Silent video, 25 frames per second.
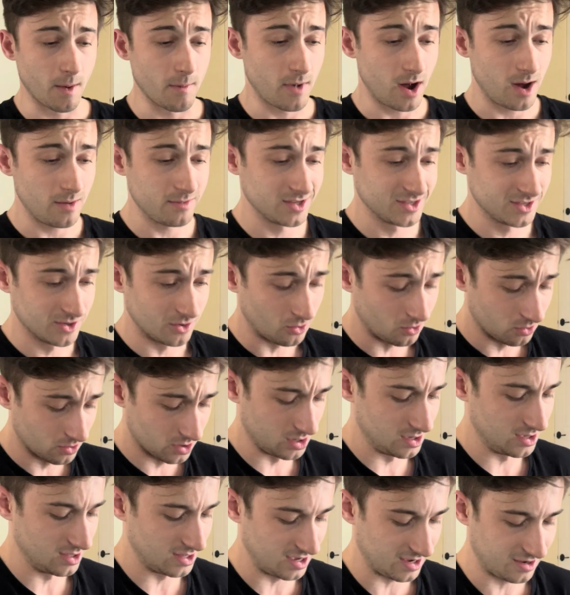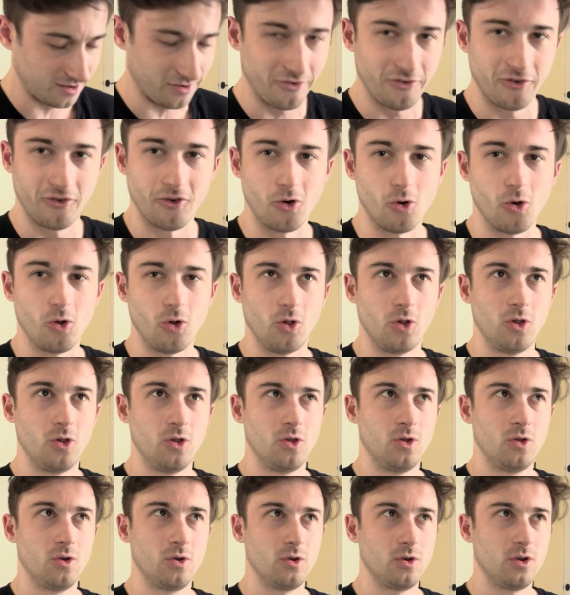mom is the only like full
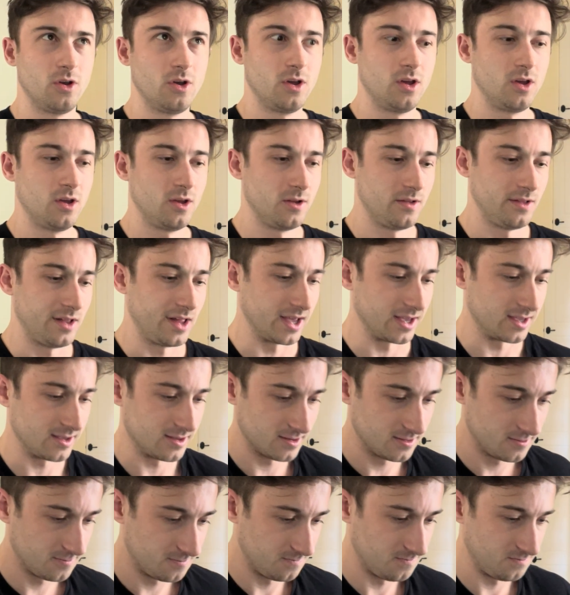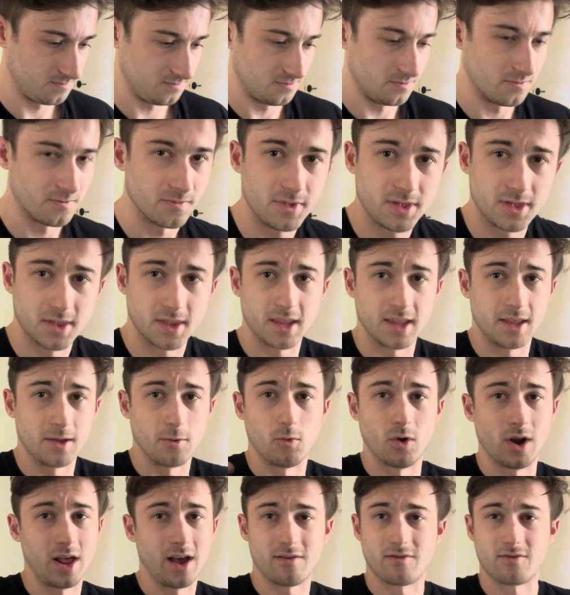like
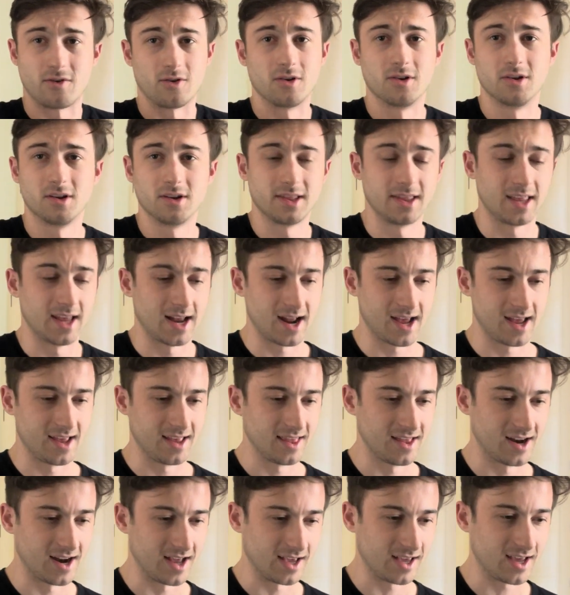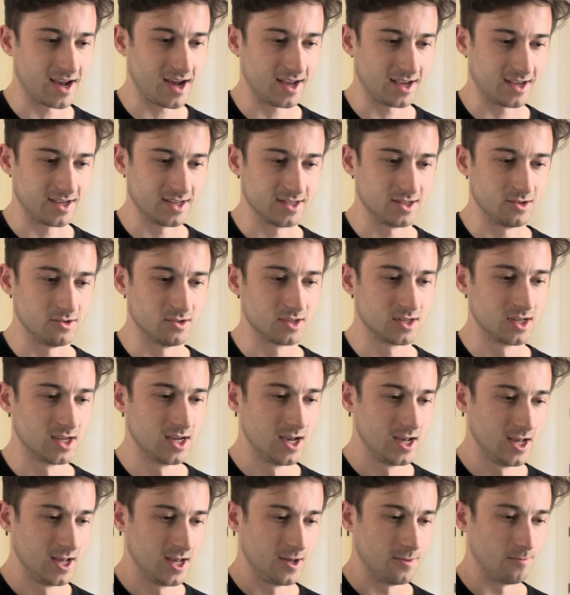whatever that I got, because it was
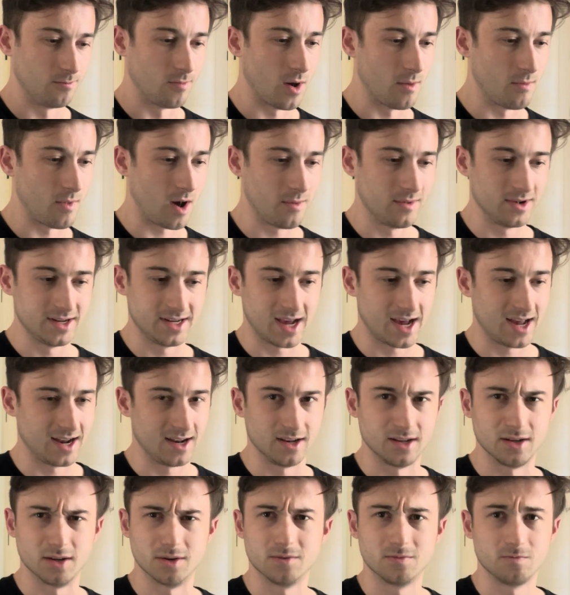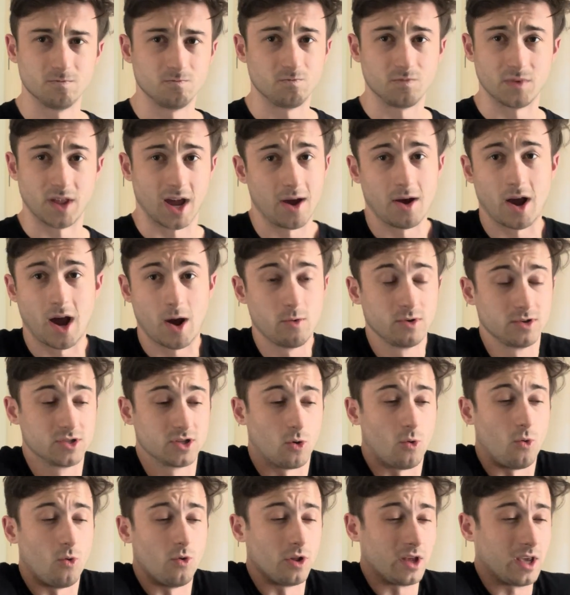my mom and dad, and I was the
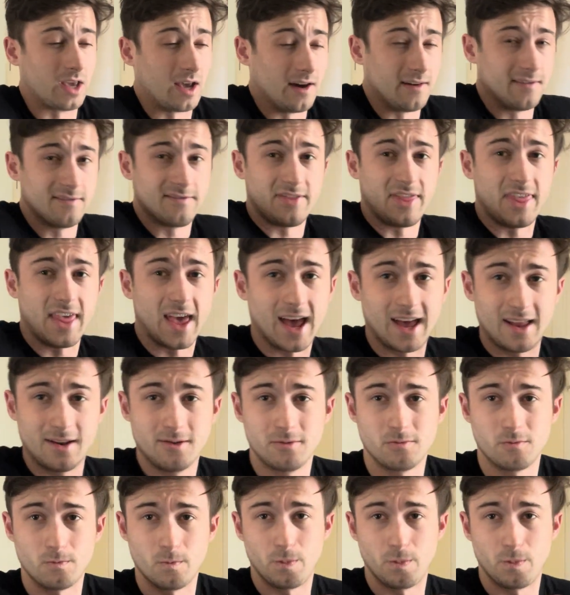only of that